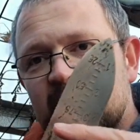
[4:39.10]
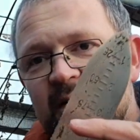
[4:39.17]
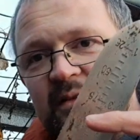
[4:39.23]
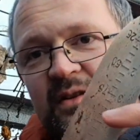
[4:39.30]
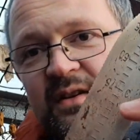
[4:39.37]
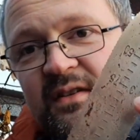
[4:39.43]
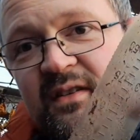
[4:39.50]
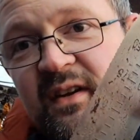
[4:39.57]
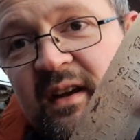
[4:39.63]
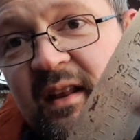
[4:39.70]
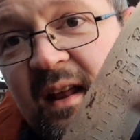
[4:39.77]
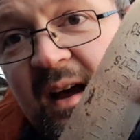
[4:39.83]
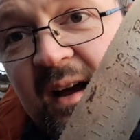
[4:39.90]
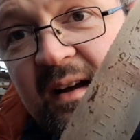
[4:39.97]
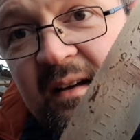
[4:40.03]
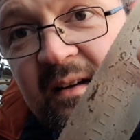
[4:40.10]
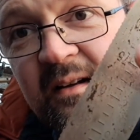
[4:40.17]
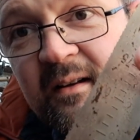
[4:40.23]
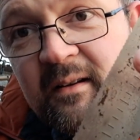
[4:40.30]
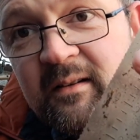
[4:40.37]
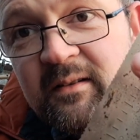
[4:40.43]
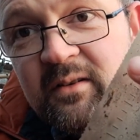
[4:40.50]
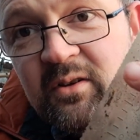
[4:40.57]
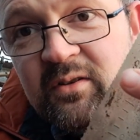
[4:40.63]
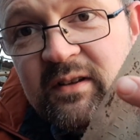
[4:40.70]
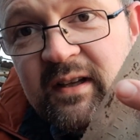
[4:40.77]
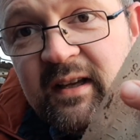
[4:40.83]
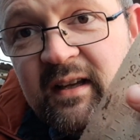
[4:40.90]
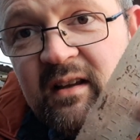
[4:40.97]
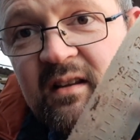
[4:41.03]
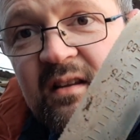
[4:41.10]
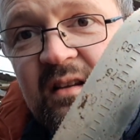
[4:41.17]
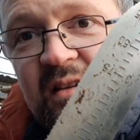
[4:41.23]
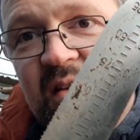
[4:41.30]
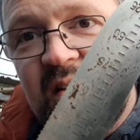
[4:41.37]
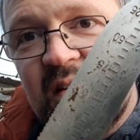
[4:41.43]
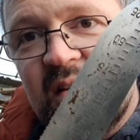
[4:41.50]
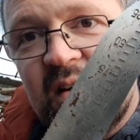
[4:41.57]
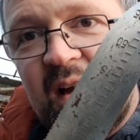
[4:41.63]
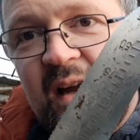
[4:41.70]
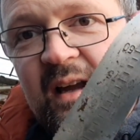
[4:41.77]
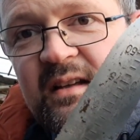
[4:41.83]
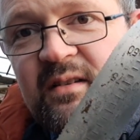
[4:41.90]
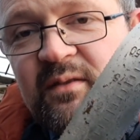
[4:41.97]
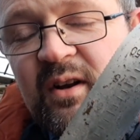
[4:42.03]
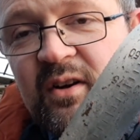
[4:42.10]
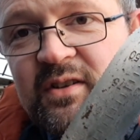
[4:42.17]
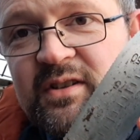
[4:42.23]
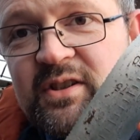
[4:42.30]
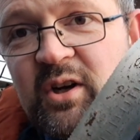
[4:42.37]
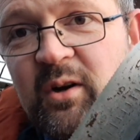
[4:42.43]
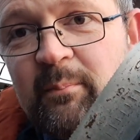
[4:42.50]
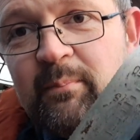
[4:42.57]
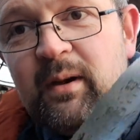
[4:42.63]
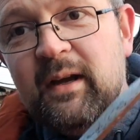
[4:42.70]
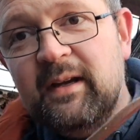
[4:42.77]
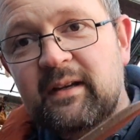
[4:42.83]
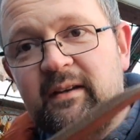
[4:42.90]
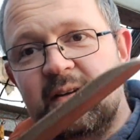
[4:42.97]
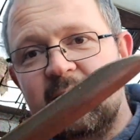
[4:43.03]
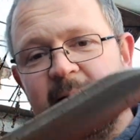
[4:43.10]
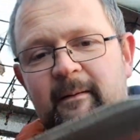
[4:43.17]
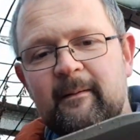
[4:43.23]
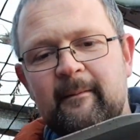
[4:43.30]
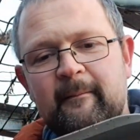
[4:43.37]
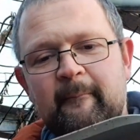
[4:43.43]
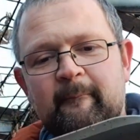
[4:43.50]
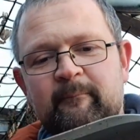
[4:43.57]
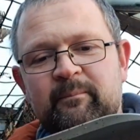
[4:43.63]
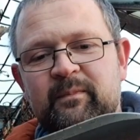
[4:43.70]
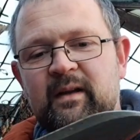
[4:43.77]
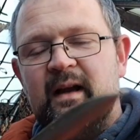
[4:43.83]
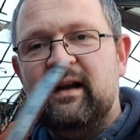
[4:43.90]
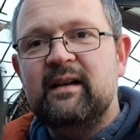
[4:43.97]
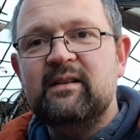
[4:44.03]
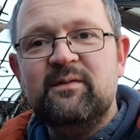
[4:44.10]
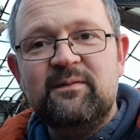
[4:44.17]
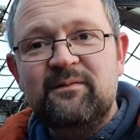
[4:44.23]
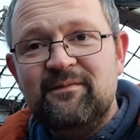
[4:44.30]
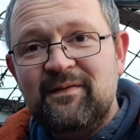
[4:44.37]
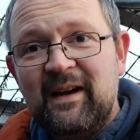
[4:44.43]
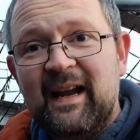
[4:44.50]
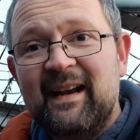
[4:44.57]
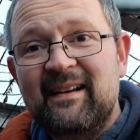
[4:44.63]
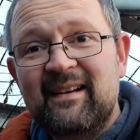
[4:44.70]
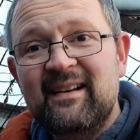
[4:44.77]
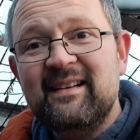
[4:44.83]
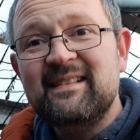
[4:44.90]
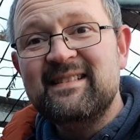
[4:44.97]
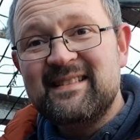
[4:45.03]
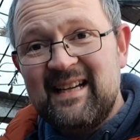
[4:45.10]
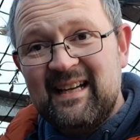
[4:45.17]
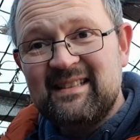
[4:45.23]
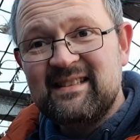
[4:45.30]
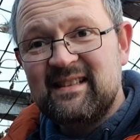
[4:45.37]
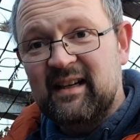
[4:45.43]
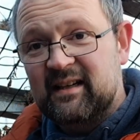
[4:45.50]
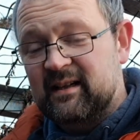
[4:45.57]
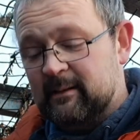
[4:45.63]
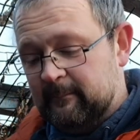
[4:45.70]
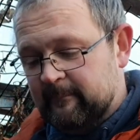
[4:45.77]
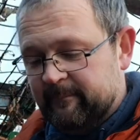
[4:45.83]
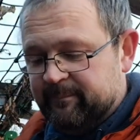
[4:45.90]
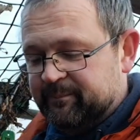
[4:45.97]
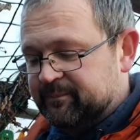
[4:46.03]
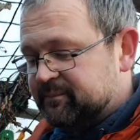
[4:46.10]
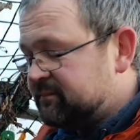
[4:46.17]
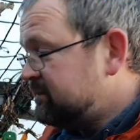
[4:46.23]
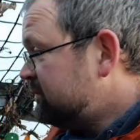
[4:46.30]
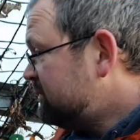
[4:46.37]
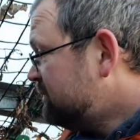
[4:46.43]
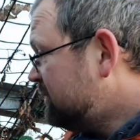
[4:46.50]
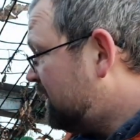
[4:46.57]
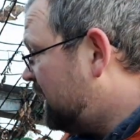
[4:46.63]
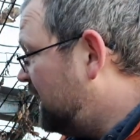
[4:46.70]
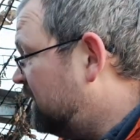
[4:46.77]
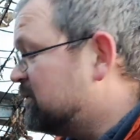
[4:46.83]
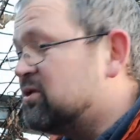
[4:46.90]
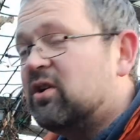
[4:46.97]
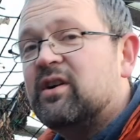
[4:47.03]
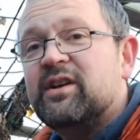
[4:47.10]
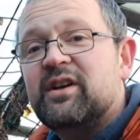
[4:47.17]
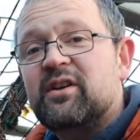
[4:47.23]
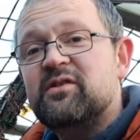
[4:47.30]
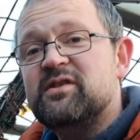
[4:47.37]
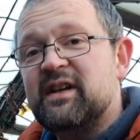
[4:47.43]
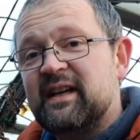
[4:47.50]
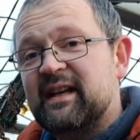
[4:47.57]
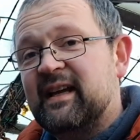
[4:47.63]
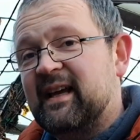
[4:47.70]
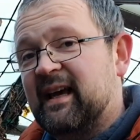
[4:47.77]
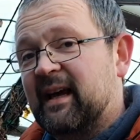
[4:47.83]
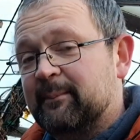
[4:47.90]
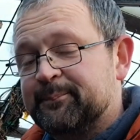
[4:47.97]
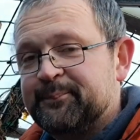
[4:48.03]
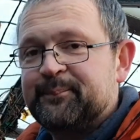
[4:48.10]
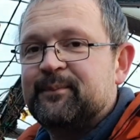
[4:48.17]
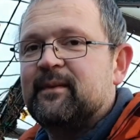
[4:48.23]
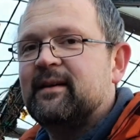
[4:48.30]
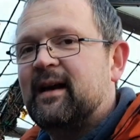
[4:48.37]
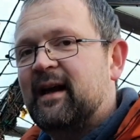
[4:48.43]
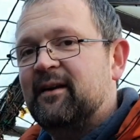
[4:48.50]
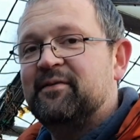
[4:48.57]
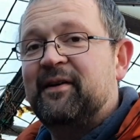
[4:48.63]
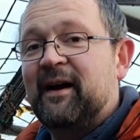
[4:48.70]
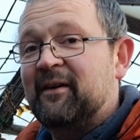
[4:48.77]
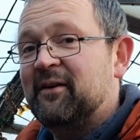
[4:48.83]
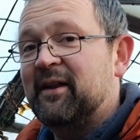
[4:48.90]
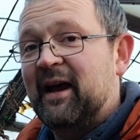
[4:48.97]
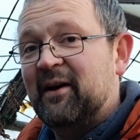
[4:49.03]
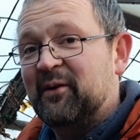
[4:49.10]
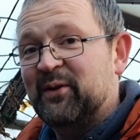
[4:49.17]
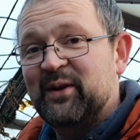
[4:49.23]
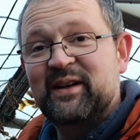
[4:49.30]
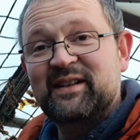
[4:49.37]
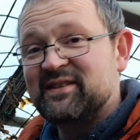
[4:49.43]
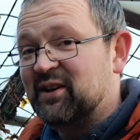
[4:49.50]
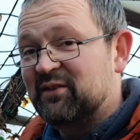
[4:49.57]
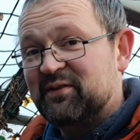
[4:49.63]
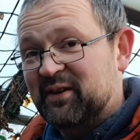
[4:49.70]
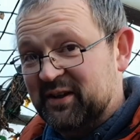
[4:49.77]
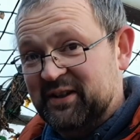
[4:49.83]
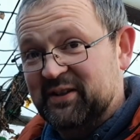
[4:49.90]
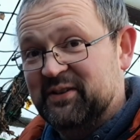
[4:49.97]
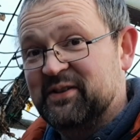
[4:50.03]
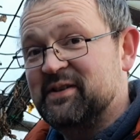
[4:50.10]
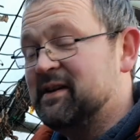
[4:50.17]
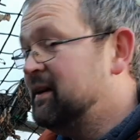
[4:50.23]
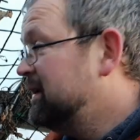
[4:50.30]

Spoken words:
You can see that. Got teeth. It's a nice sharp blade. And it's fantastic. And I'm trying to use it in here. And I found out that it's not very good